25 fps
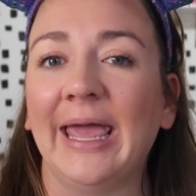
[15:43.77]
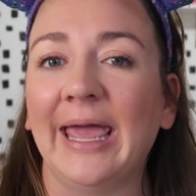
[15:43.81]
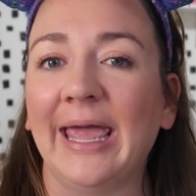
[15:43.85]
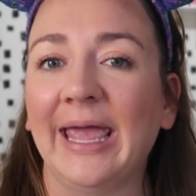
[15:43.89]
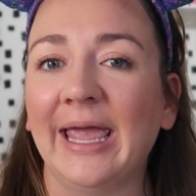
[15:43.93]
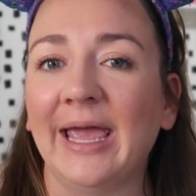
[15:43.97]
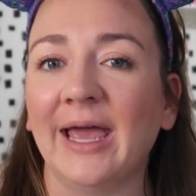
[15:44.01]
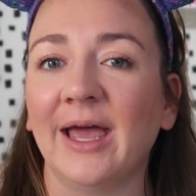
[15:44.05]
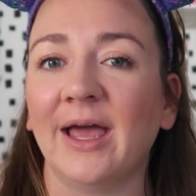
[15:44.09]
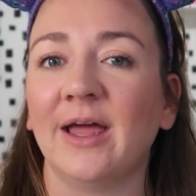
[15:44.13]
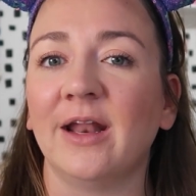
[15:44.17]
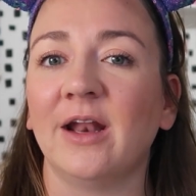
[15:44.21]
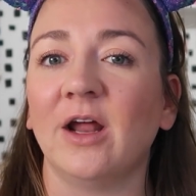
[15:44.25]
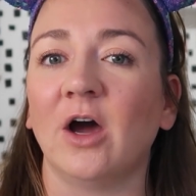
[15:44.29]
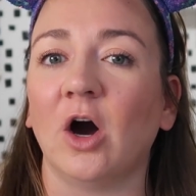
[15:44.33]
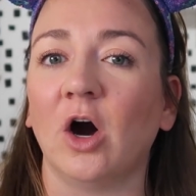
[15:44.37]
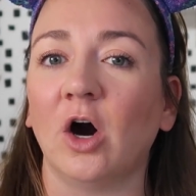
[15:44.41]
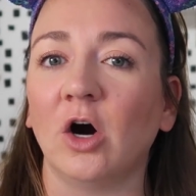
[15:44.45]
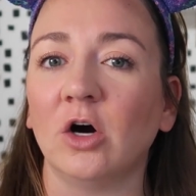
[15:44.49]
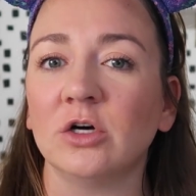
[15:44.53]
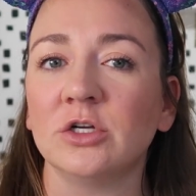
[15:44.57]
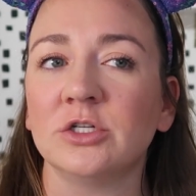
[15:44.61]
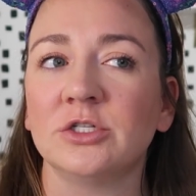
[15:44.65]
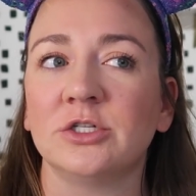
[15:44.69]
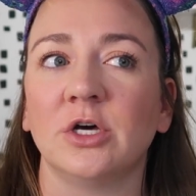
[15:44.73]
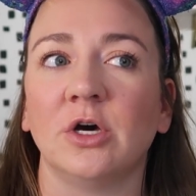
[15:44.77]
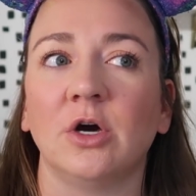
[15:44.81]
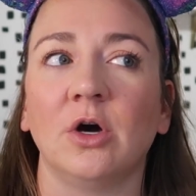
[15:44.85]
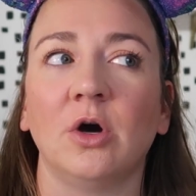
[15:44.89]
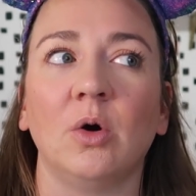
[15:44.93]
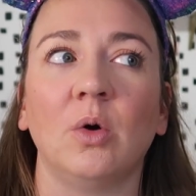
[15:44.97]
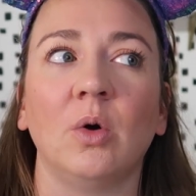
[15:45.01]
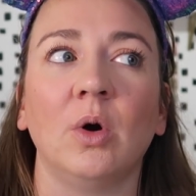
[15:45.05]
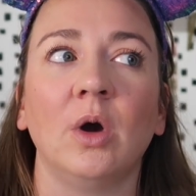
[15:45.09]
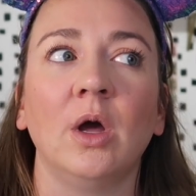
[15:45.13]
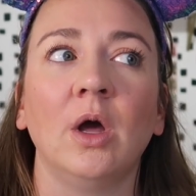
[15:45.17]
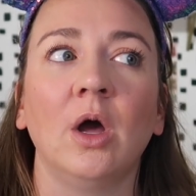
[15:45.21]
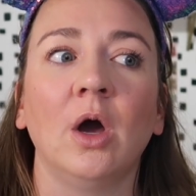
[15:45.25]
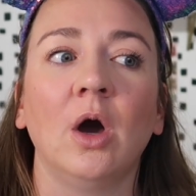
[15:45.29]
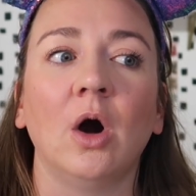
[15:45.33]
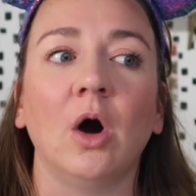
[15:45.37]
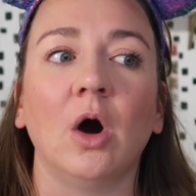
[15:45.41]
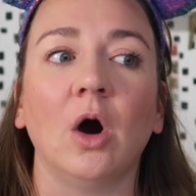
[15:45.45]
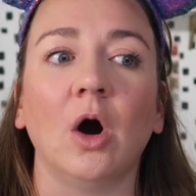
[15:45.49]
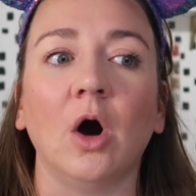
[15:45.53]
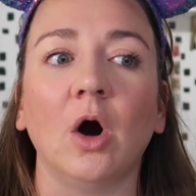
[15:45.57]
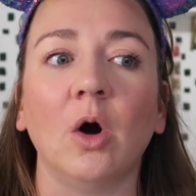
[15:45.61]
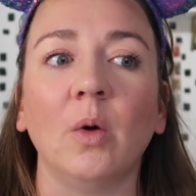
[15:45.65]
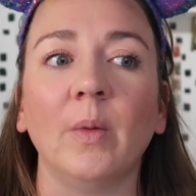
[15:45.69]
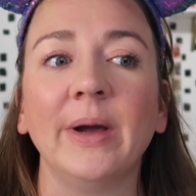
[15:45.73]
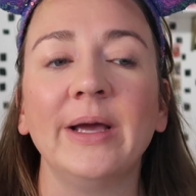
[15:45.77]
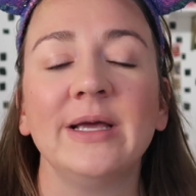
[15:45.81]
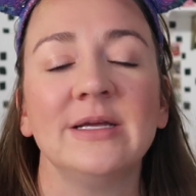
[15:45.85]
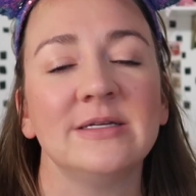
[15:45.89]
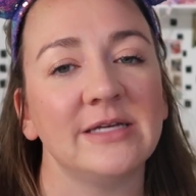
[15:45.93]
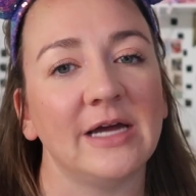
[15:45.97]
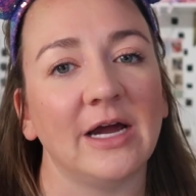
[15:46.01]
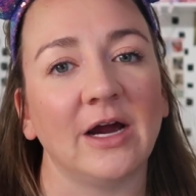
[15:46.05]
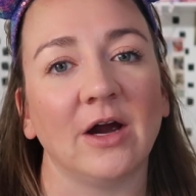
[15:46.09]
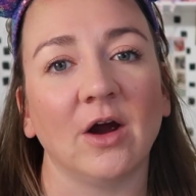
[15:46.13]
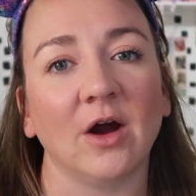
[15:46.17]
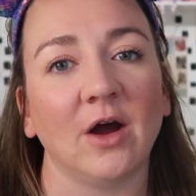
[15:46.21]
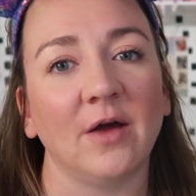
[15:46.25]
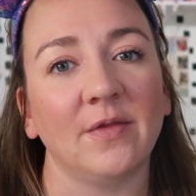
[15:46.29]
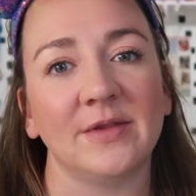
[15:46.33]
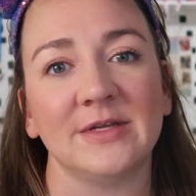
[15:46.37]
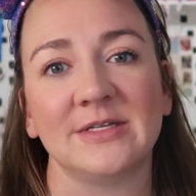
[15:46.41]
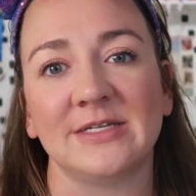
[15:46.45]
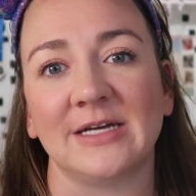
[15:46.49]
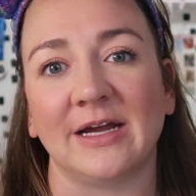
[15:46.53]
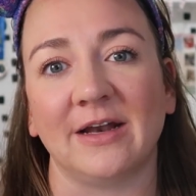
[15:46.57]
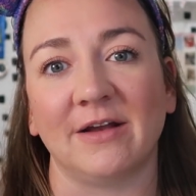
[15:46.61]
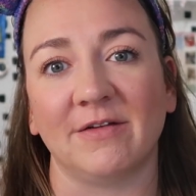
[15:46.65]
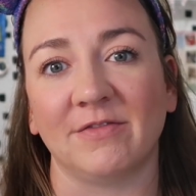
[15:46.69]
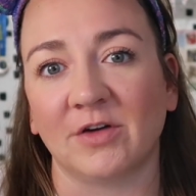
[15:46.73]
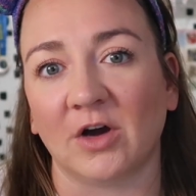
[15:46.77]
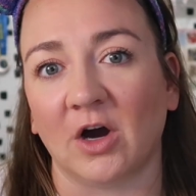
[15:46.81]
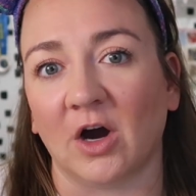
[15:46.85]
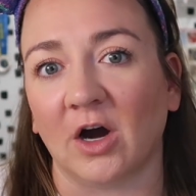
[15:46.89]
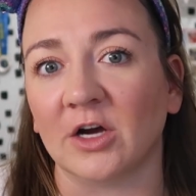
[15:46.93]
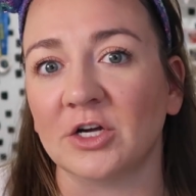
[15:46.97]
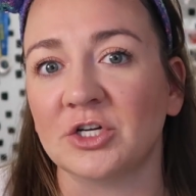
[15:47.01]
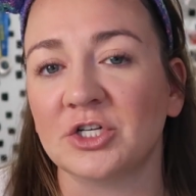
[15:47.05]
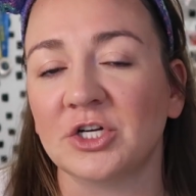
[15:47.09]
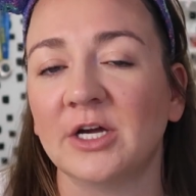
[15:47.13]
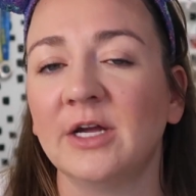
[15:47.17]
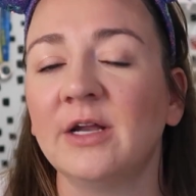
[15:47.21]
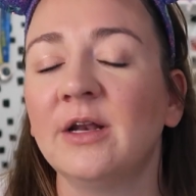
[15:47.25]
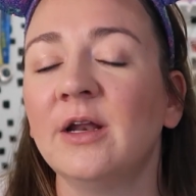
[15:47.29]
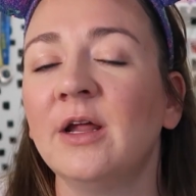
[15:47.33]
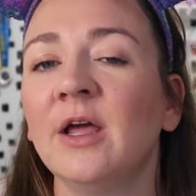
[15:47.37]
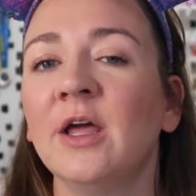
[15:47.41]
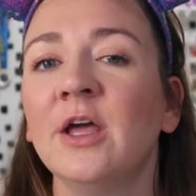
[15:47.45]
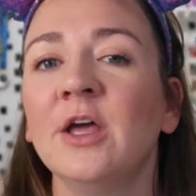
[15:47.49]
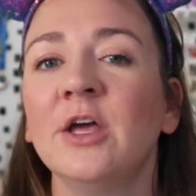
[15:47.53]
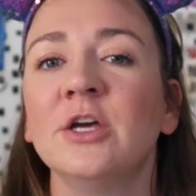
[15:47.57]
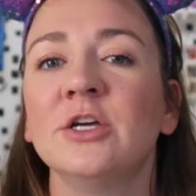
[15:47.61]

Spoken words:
and also always err on the side of caution.